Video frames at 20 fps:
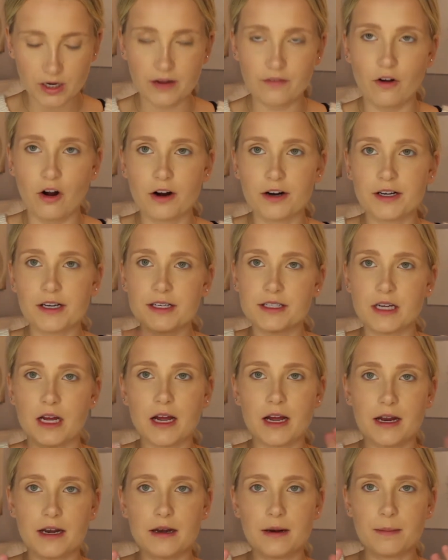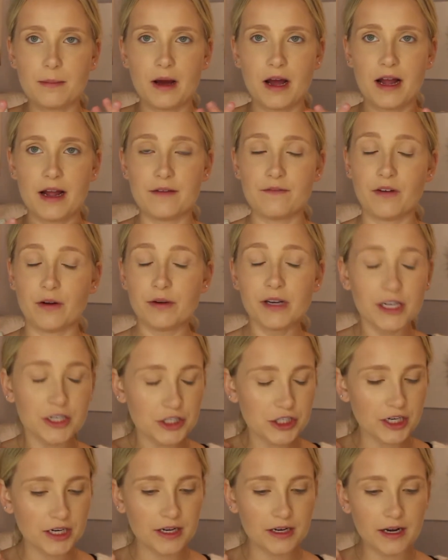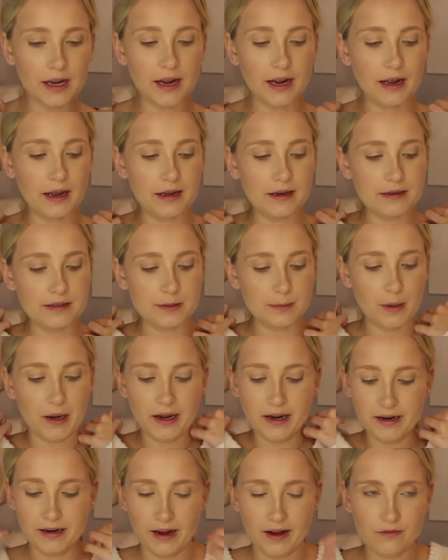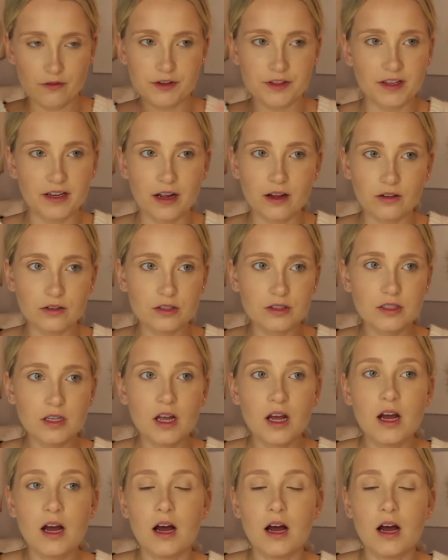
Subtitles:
I've already done my foundation and my everything else.